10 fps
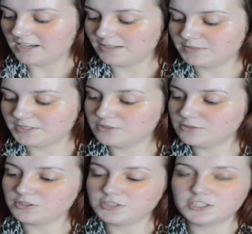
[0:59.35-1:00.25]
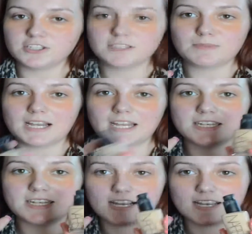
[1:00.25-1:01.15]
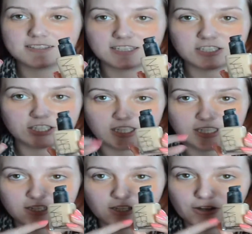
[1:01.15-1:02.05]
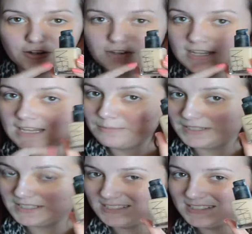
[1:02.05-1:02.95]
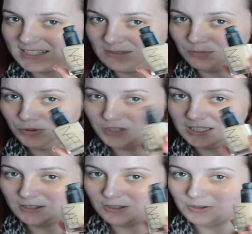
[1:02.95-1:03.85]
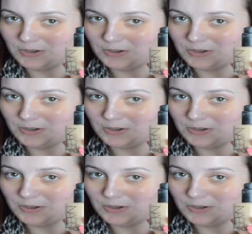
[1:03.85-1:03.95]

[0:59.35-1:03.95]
I'm still going to use my Nars Sheer Glow, but since I'm pretty low